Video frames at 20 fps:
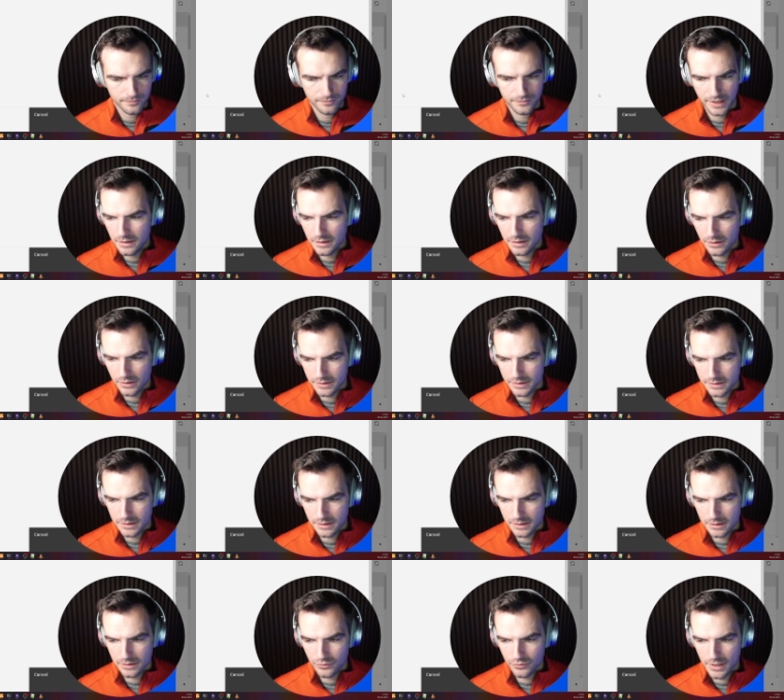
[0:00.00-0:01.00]
Yeah, now let's
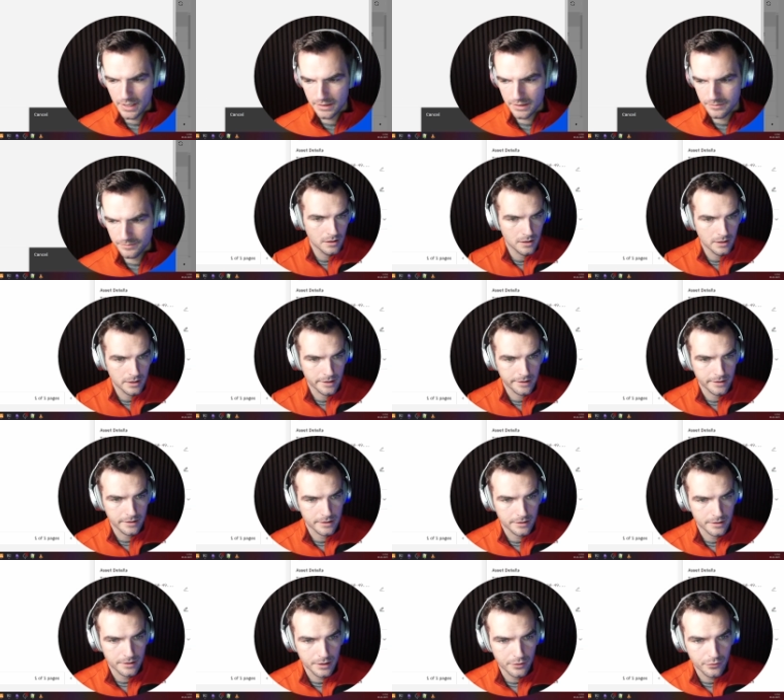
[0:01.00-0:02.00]
hit create.
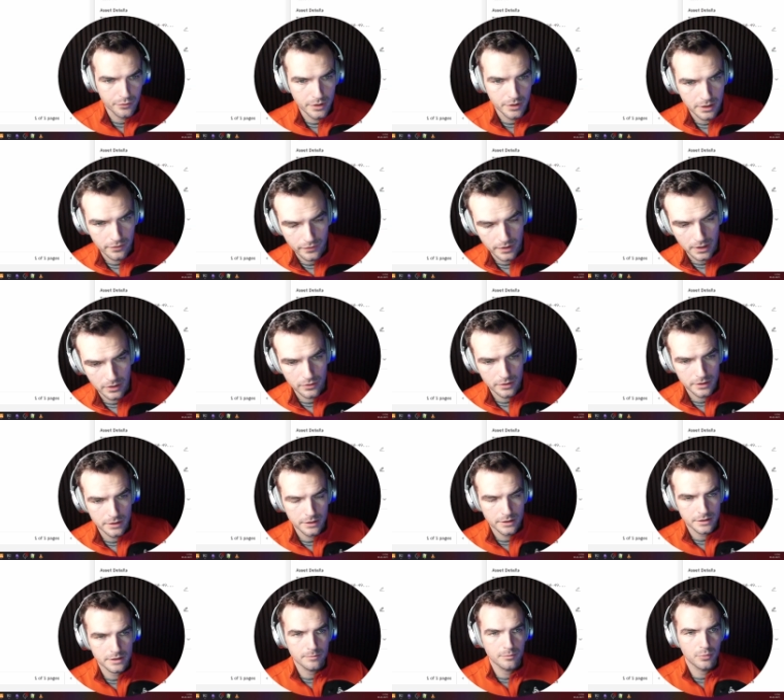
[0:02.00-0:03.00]
And here we have our
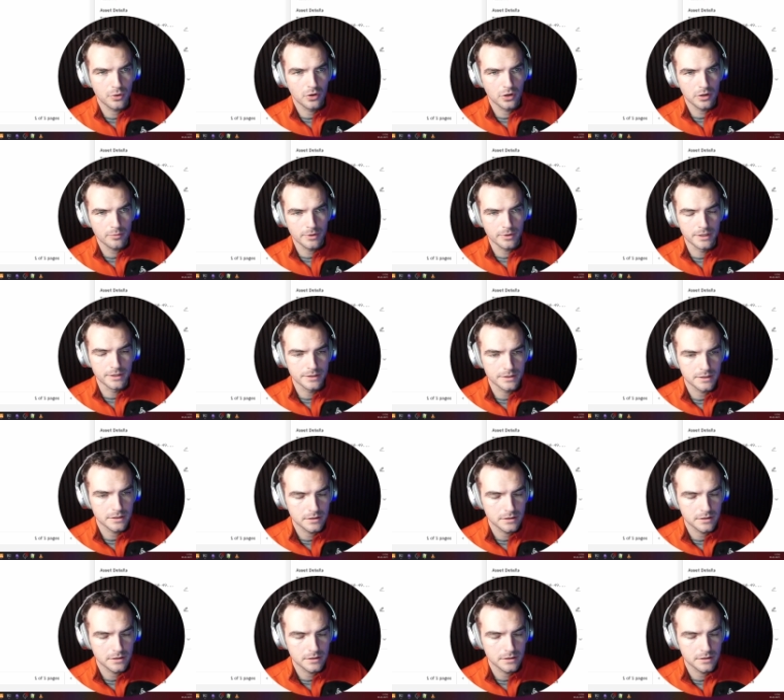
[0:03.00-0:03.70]
deployment.